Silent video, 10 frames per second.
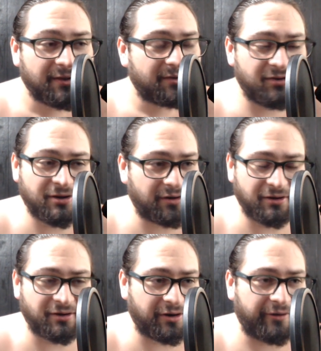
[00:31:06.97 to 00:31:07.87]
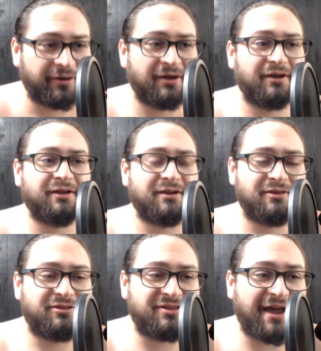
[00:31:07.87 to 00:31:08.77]
No.
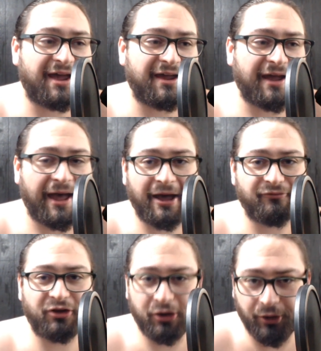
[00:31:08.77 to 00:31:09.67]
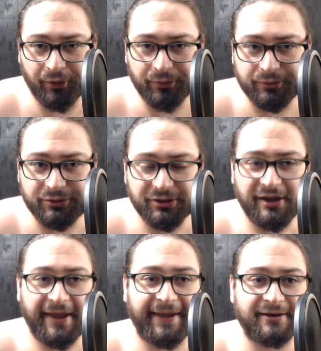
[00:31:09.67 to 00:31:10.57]
They have a code,
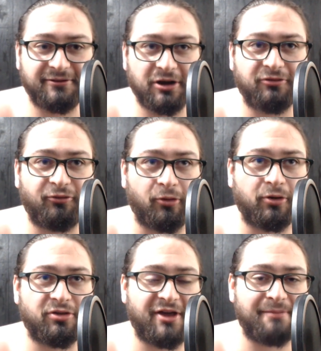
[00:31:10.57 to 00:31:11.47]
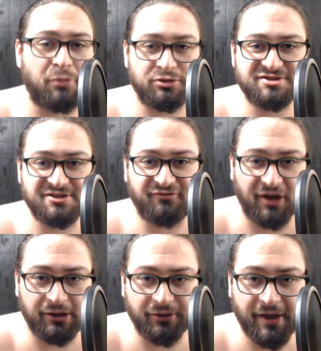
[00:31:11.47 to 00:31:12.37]
and therefore they mostly
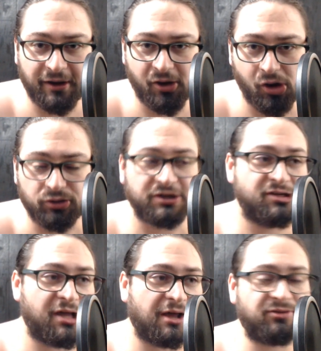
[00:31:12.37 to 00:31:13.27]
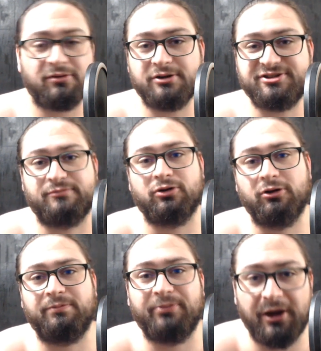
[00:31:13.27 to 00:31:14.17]
follow that code. Yeah, there are some rogue
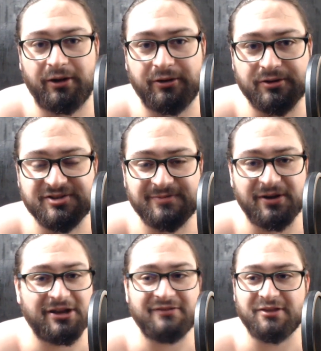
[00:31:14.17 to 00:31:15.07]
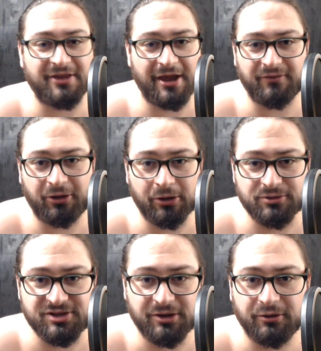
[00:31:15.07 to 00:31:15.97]
predators, but even they have a code
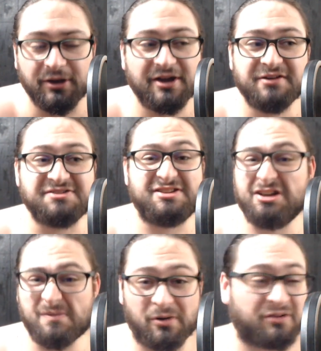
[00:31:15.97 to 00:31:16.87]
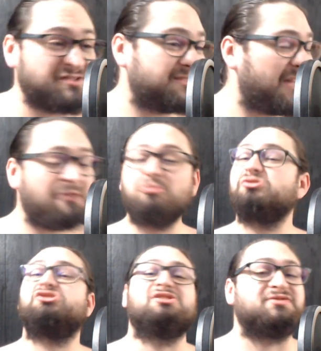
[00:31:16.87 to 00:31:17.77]
too. Xenomorphs, they will
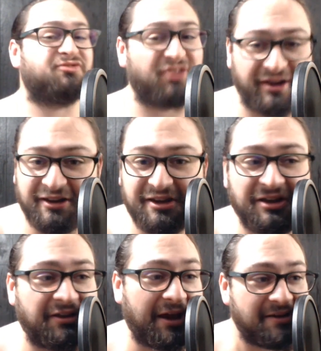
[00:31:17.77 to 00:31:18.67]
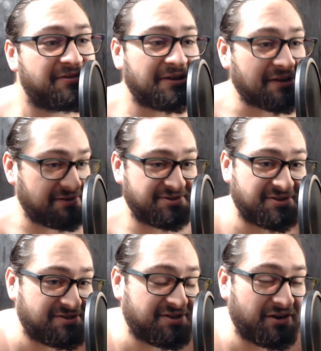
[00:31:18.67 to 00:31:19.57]
just fucking kill anything that isn't
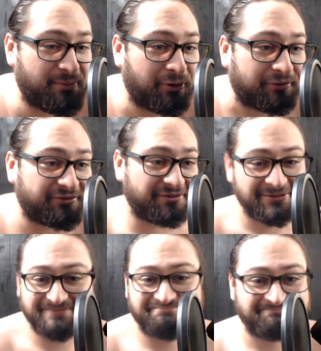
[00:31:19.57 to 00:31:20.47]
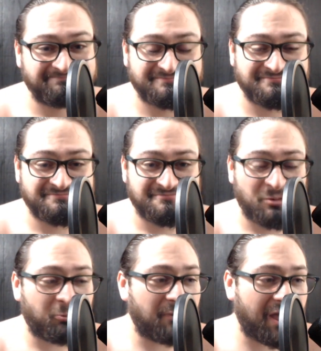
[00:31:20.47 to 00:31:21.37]
a xenomorph.
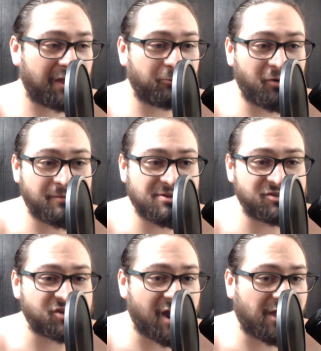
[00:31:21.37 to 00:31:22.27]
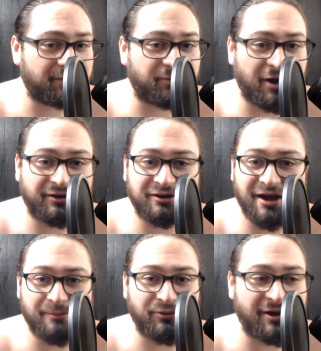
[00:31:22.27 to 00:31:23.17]
Man, women, child, pregnant,
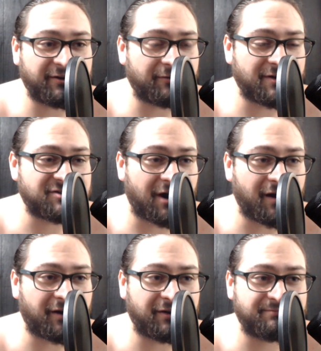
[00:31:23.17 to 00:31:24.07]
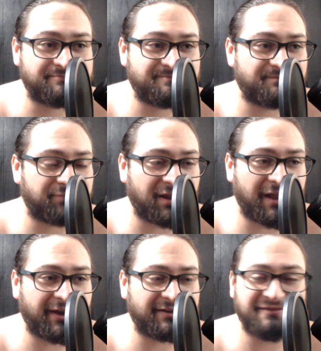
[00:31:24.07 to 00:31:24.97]
not pregnant, retarded,
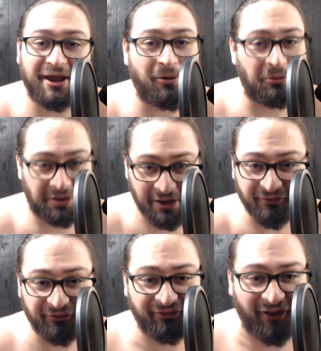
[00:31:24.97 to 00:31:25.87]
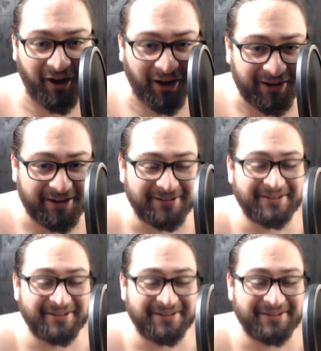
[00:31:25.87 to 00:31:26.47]
blind, they don't give a fuck.